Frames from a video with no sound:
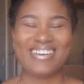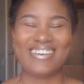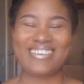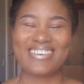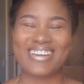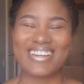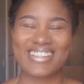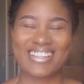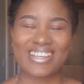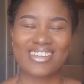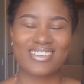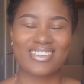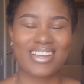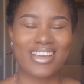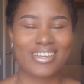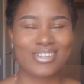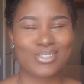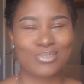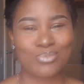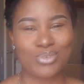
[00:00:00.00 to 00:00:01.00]
All right, thank you
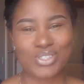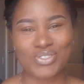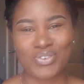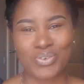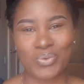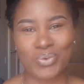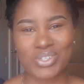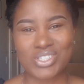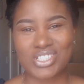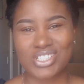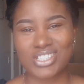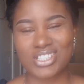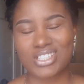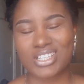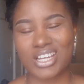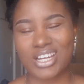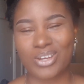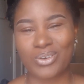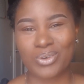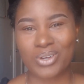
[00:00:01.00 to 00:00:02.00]
guys so much for watching,
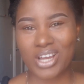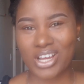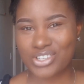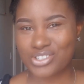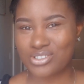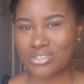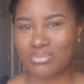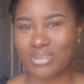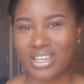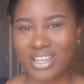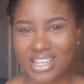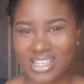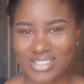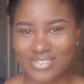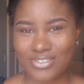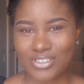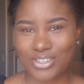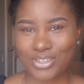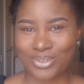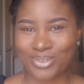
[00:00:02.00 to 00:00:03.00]
and I'll catch you in my next
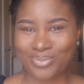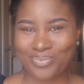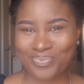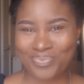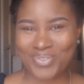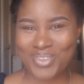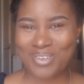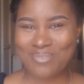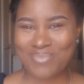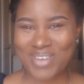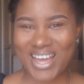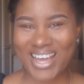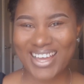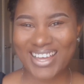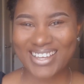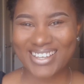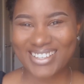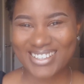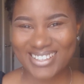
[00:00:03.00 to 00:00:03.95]
video. Bye.